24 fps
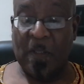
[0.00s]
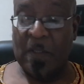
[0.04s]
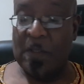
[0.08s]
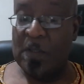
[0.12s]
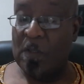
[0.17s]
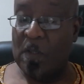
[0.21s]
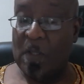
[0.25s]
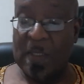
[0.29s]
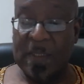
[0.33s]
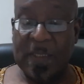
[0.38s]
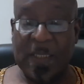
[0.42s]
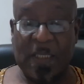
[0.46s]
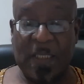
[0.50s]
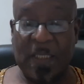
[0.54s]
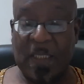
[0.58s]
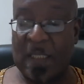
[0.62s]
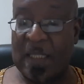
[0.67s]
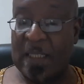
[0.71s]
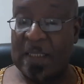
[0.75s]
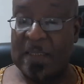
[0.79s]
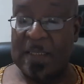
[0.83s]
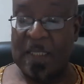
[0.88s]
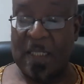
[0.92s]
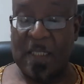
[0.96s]
Nor did
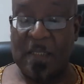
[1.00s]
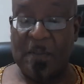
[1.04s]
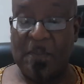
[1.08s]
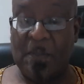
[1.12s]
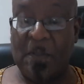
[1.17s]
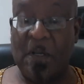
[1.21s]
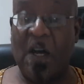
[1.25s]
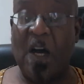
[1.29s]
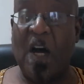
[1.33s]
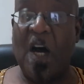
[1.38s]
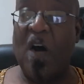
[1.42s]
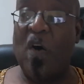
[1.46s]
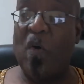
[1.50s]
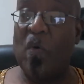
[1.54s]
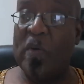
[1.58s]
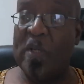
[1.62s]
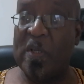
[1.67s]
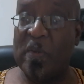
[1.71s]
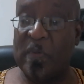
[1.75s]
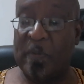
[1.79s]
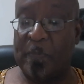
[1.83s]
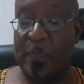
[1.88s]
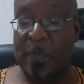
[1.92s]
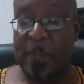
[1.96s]
Allah tell him how
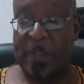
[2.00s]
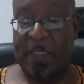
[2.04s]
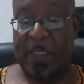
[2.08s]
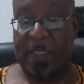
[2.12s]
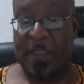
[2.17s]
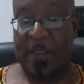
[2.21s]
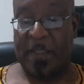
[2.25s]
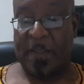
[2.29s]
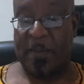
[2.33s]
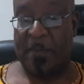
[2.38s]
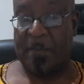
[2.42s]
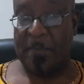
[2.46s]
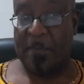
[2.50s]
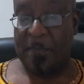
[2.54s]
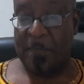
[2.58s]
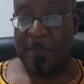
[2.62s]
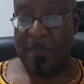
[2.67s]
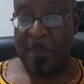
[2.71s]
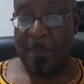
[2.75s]
he would protect them.